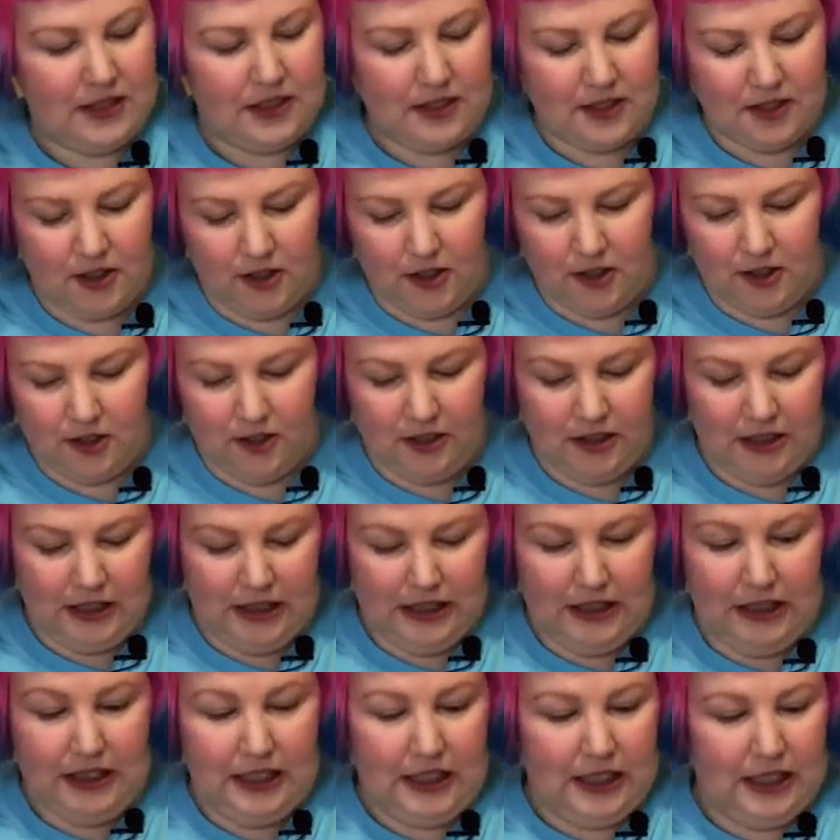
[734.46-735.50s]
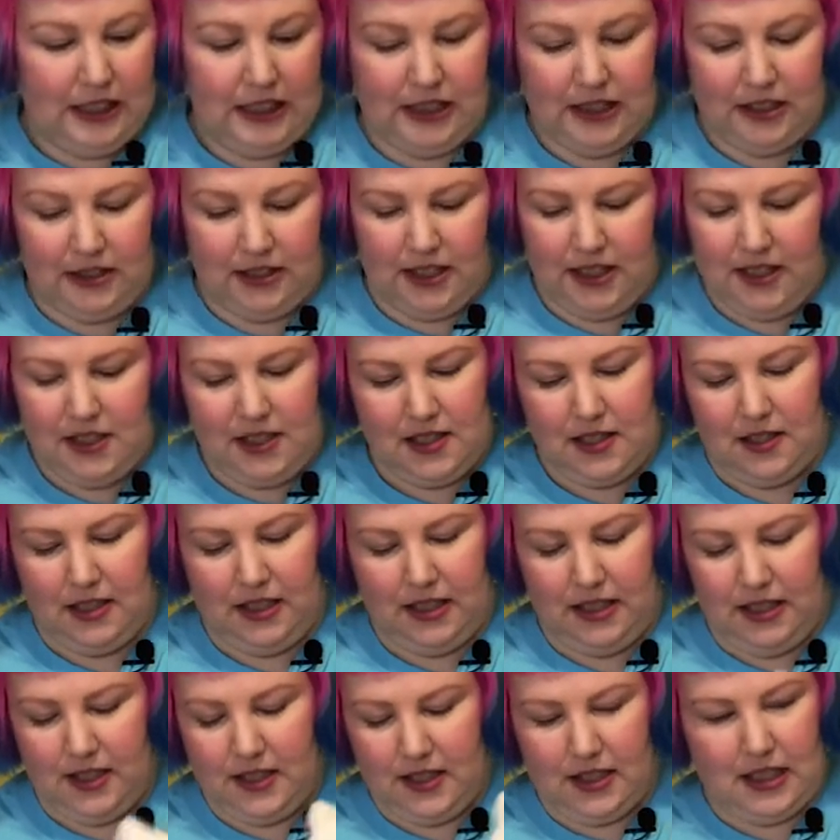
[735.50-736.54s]
so uh, let's, I
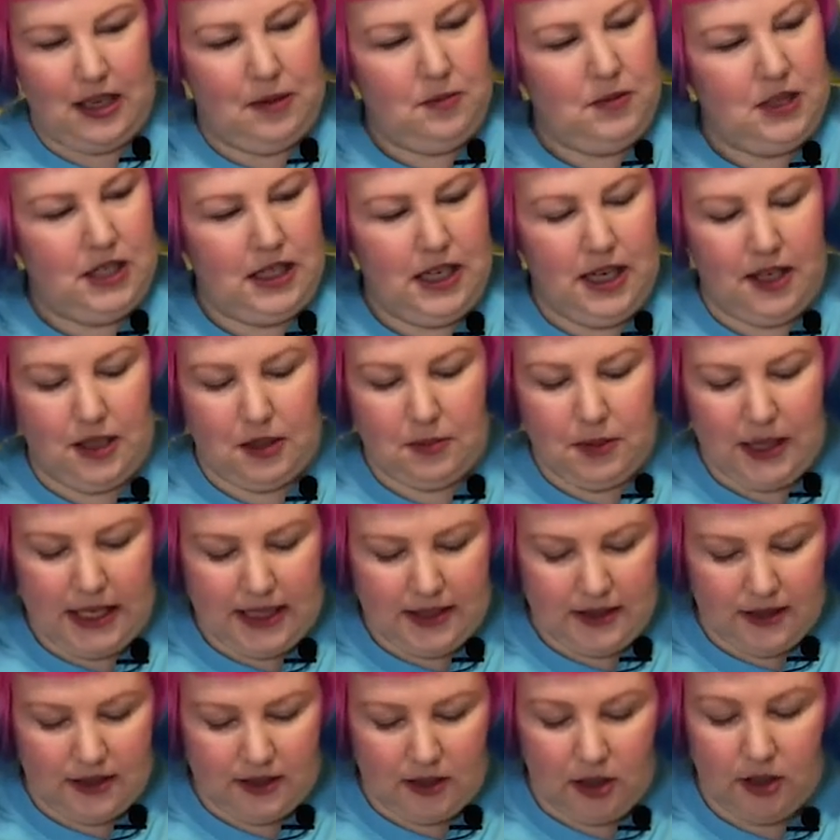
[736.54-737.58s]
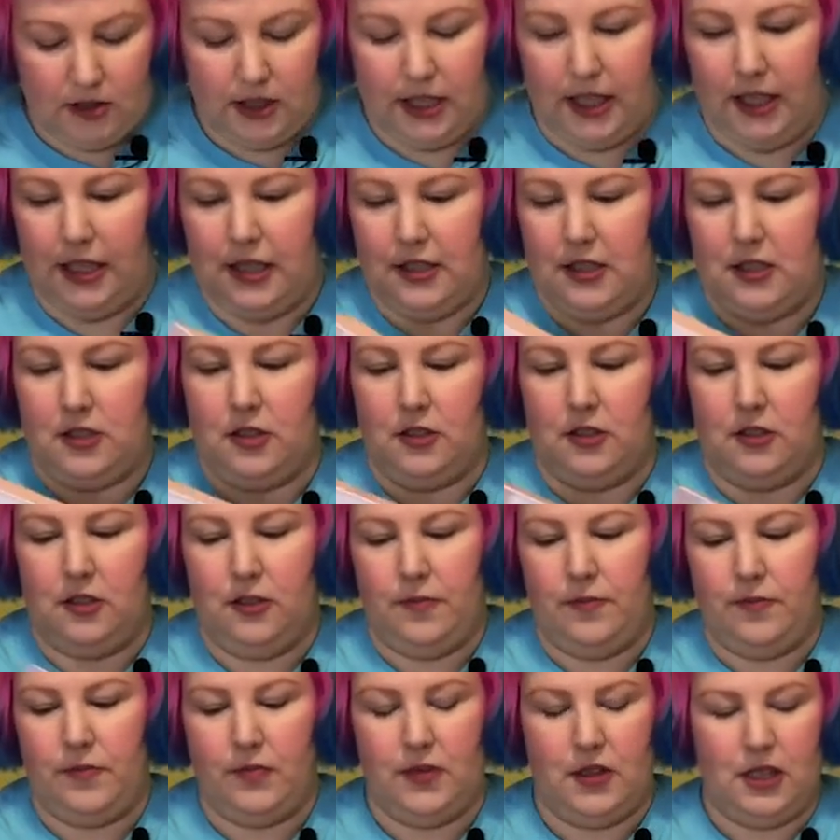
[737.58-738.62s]
guess, empty out the pieces. Oh yeah, and so
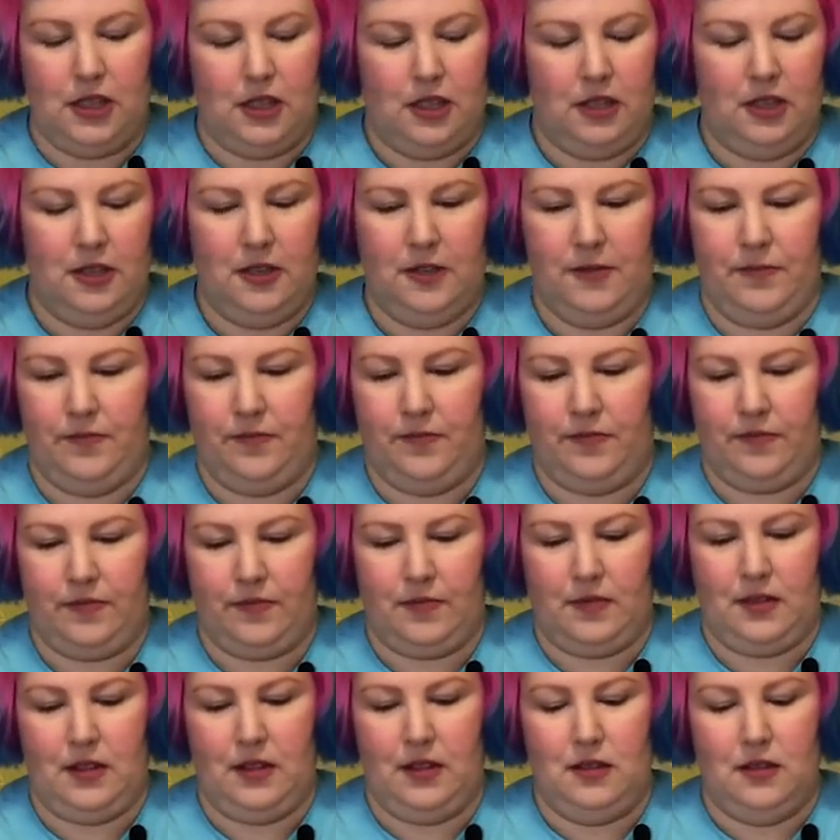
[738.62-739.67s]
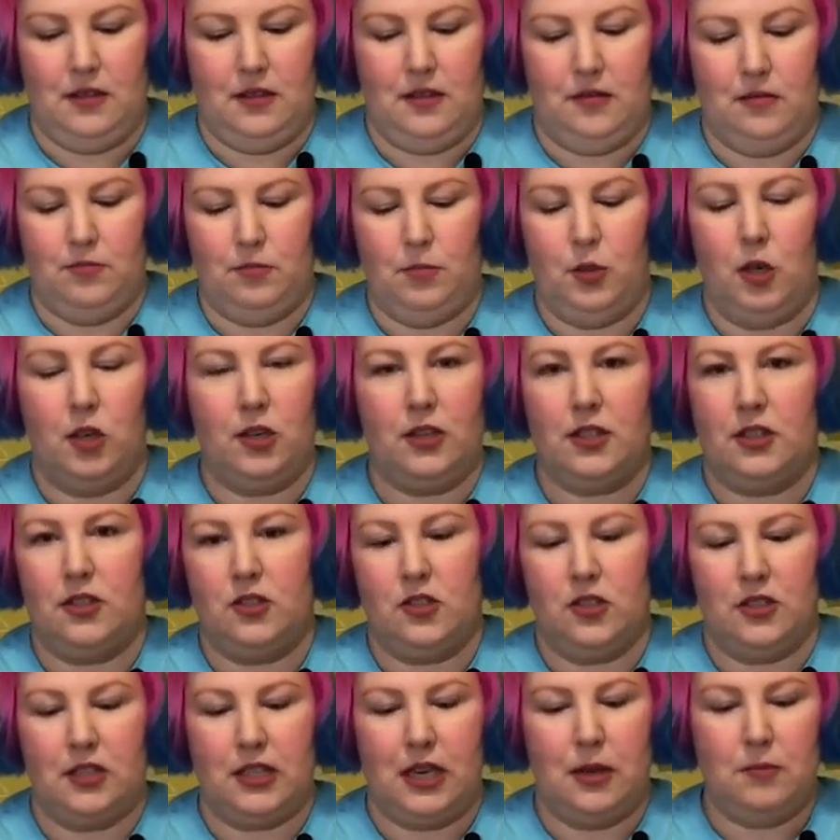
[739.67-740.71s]
the box is
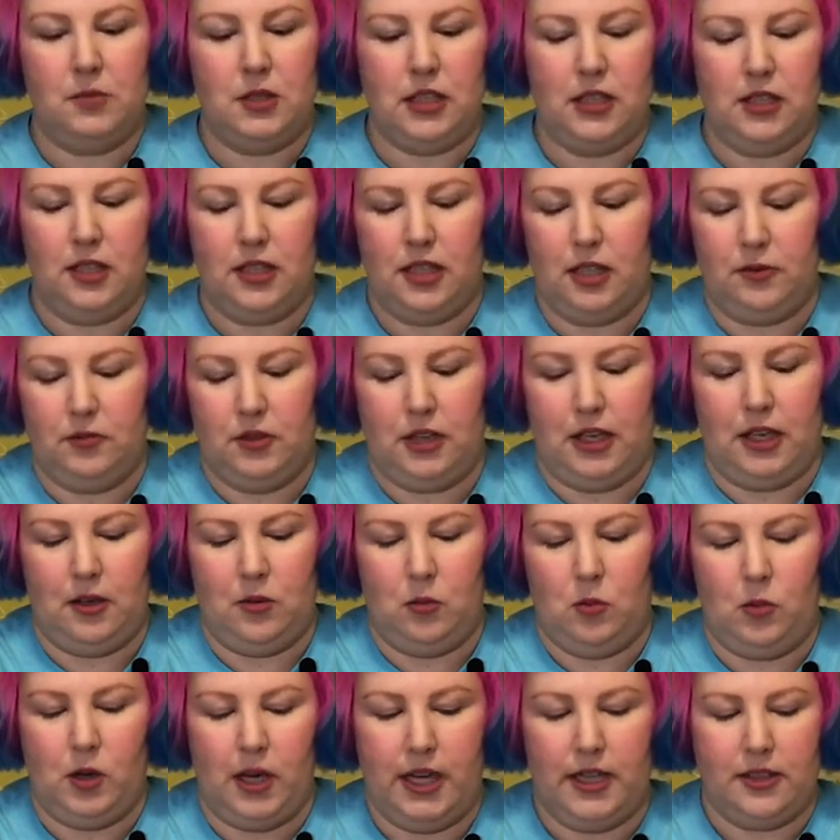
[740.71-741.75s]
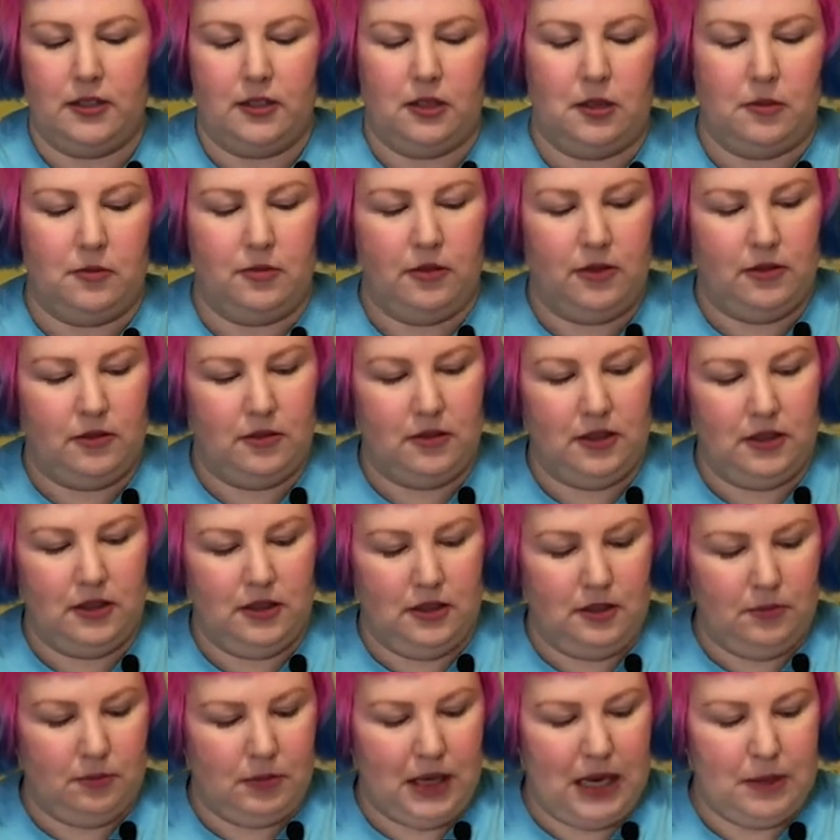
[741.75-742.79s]
just empty again with that white sort of
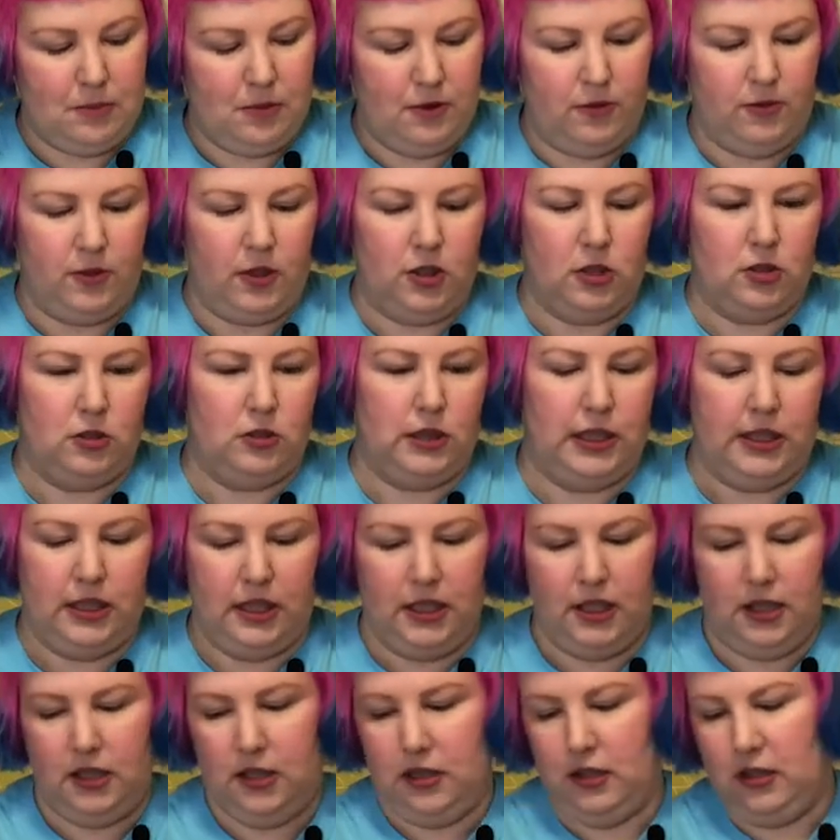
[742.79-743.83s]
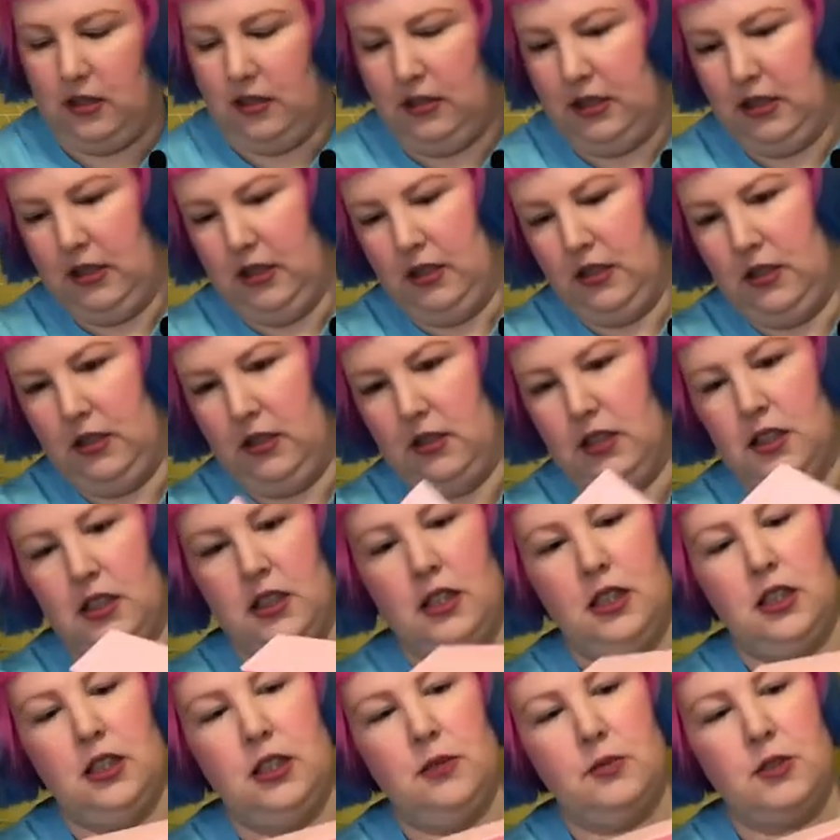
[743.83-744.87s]
paper feel and then
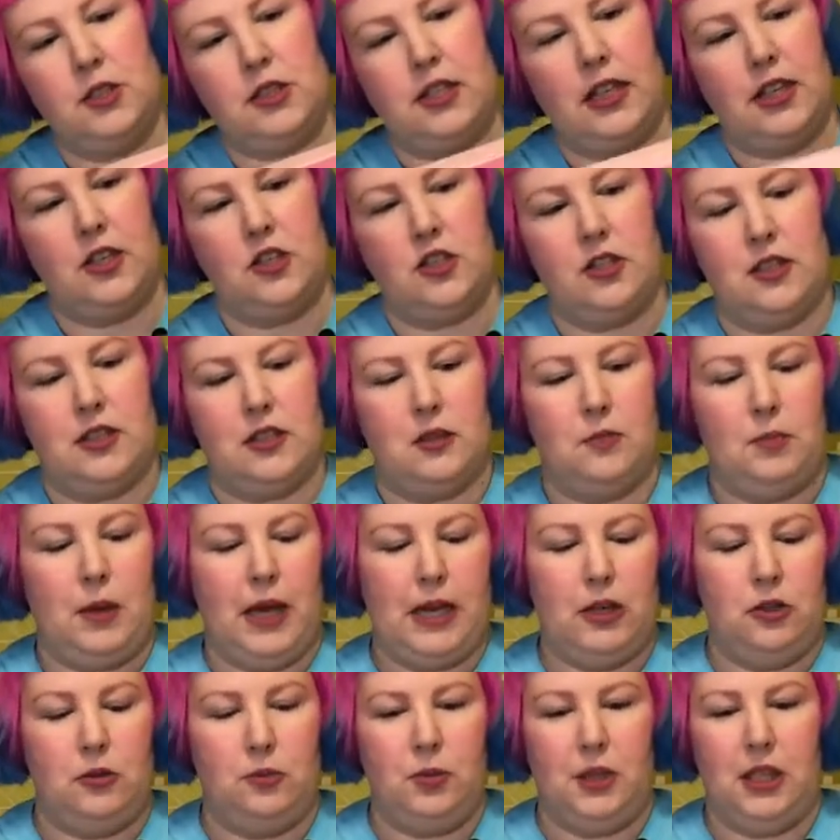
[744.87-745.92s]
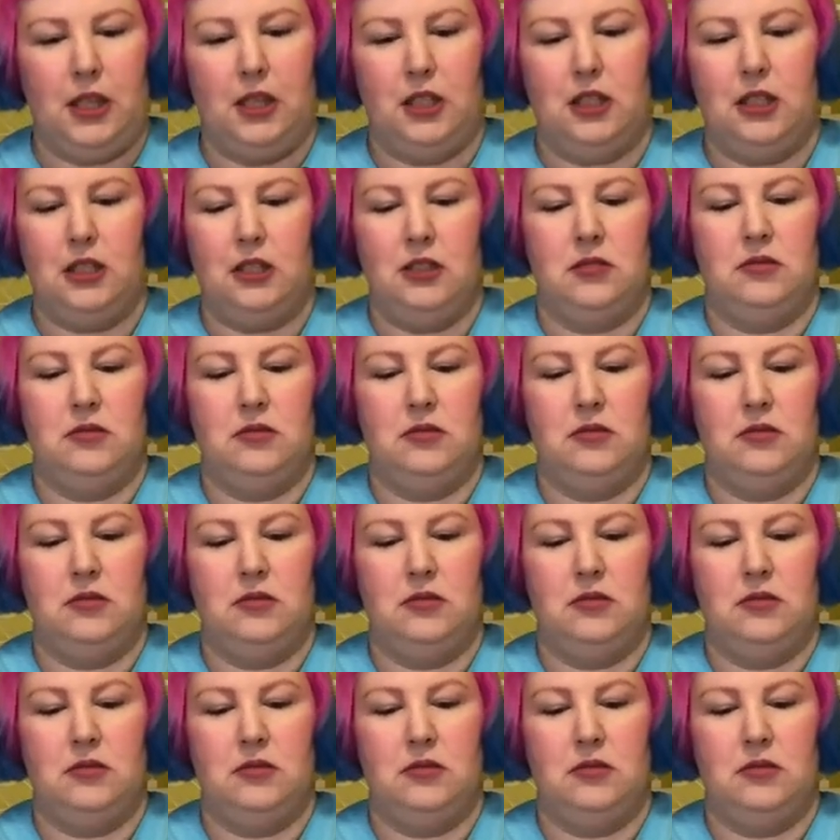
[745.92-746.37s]
um, looks like it's just a pale pink